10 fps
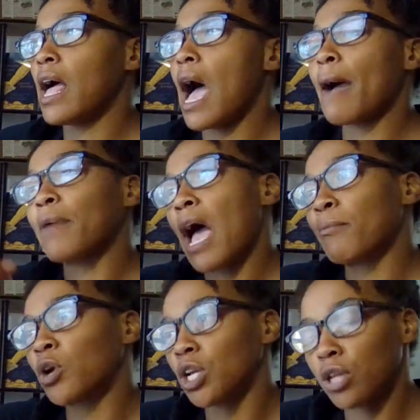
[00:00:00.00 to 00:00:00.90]

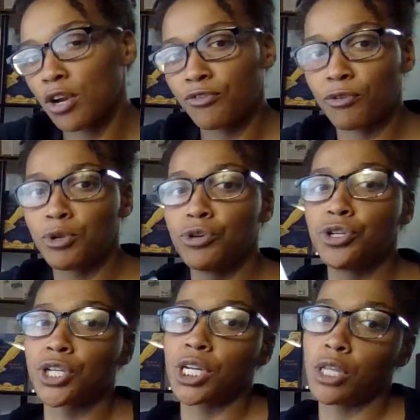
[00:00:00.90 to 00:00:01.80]
I'm going to learn from you,
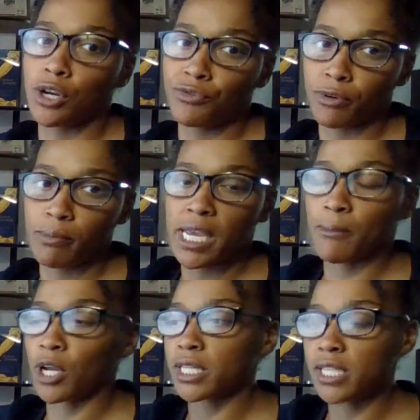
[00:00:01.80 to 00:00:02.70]
you're going to learn from me.
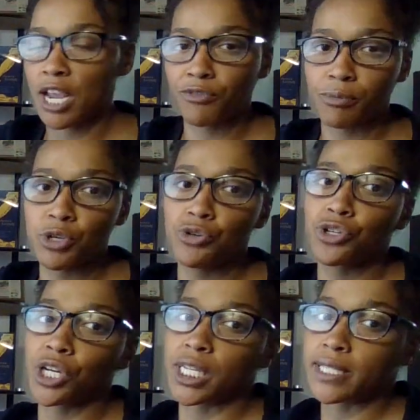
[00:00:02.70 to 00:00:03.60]
I'm going to take from you,
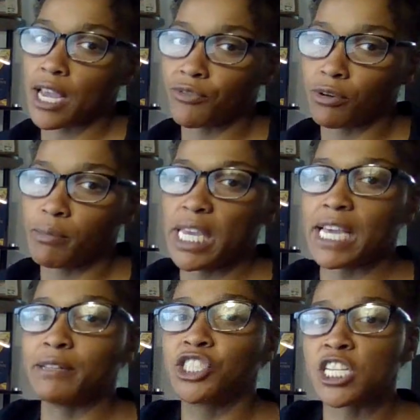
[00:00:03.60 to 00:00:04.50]
you're going to take from me.
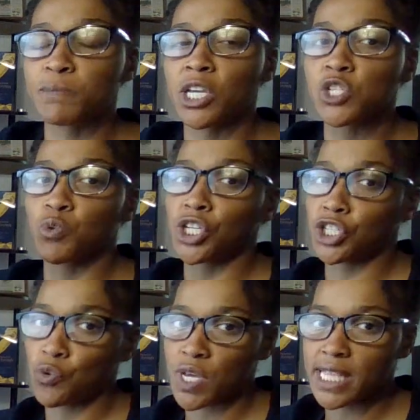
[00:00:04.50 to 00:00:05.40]
And just because we're
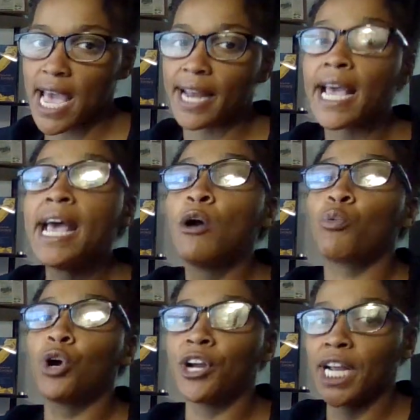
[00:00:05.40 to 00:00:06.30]
doing that,
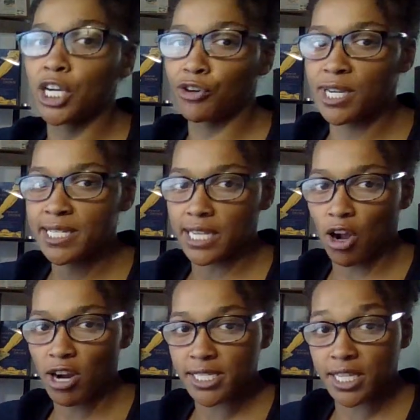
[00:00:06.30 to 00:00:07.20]
we're increasing
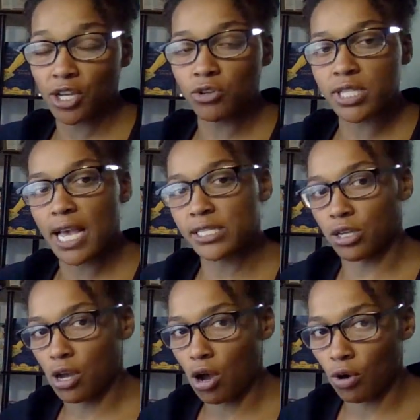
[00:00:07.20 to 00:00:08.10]
our skills as
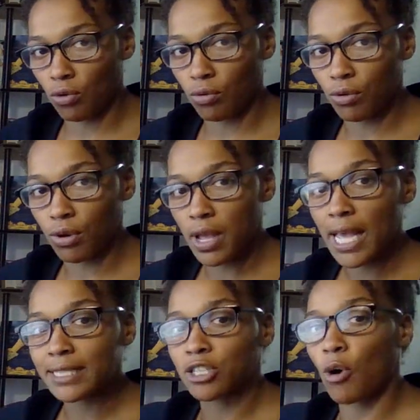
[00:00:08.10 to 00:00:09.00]
a whole.
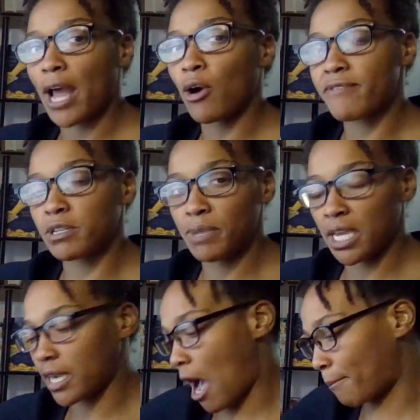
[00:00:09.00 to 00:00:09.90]
So I don't have to
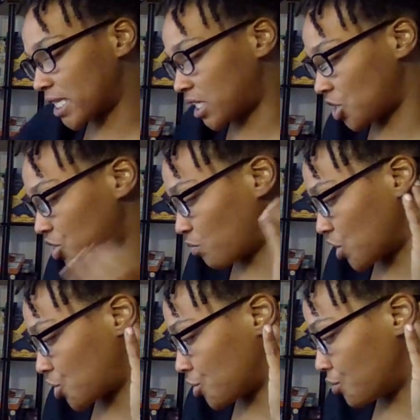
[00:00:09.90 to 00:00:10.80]
be in competition
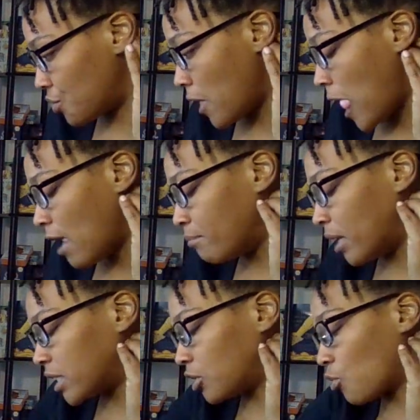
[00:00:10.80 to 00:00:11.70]
with you.
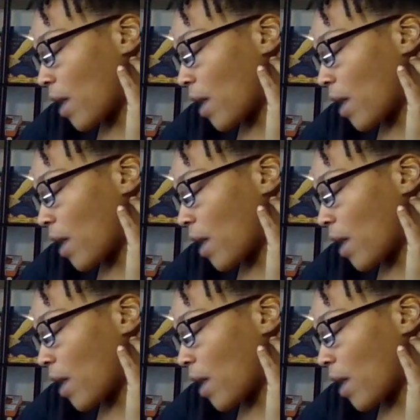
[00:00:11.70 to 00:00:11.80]
But the